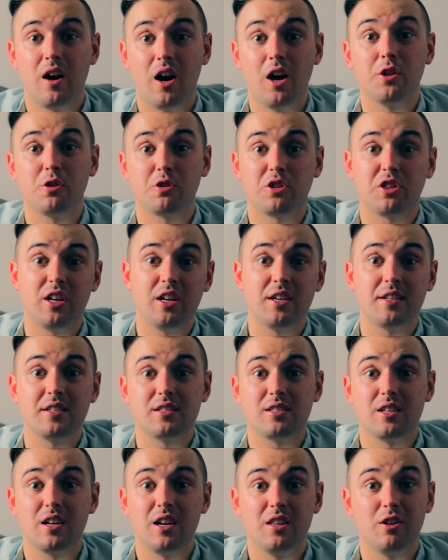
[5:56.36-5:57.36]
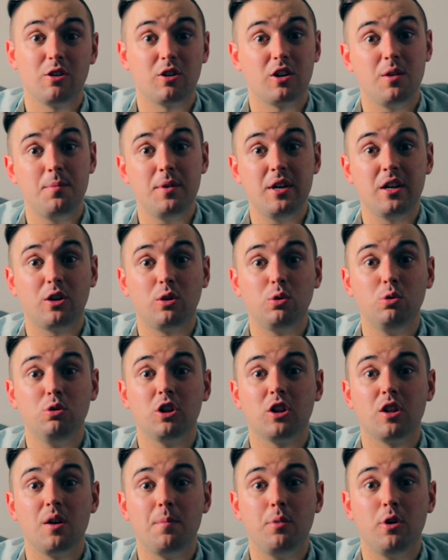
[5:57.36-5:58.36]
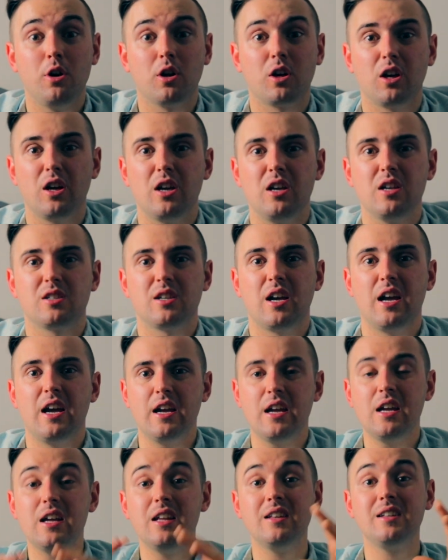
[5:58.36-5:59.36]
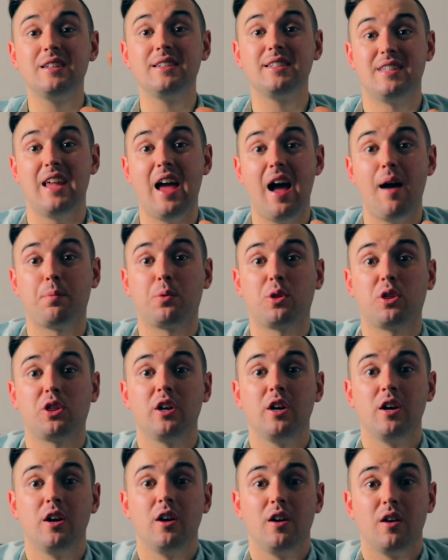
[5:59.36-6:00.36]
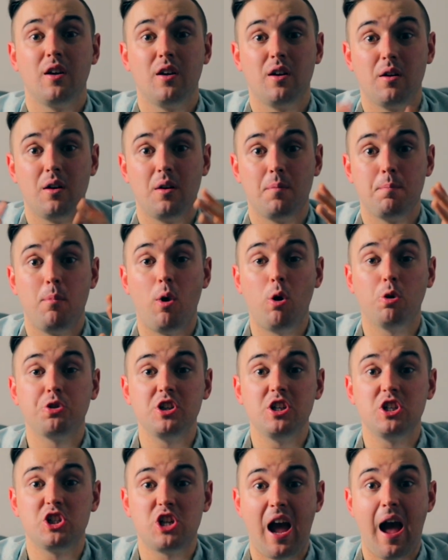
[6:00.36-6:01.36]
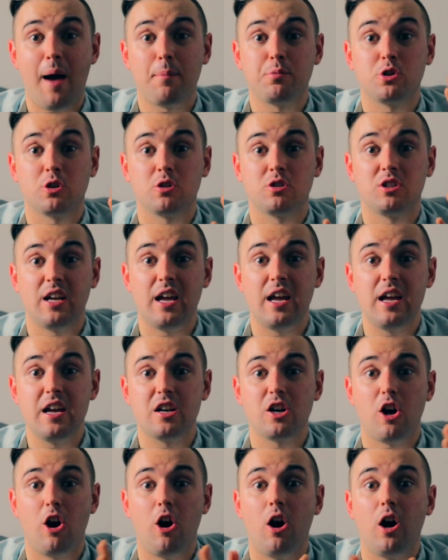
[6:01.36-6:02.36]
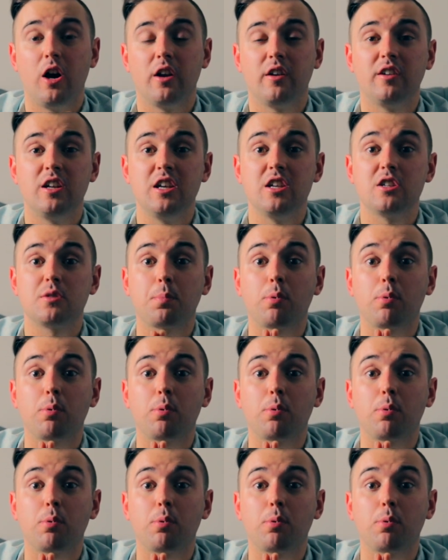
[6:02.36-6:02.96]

Other things that are going to be included in the book is a in-depth, multi-chapter take on his